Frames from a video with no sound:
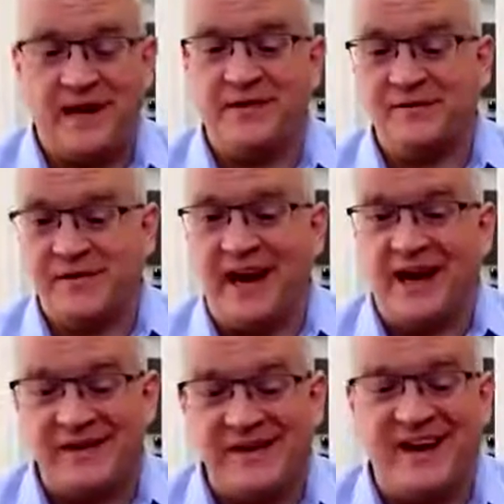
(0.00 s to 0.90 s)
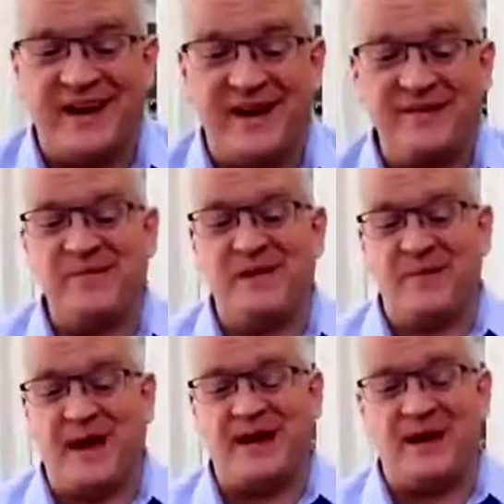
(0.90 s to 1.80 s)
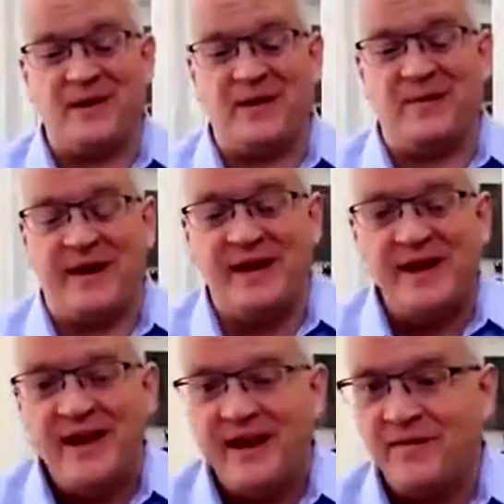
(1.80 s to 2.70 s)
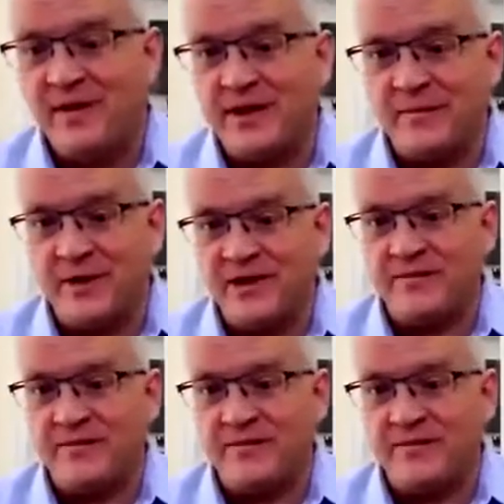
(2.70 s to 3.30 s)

answer is yes. So back up a little bit. If you look at the bridging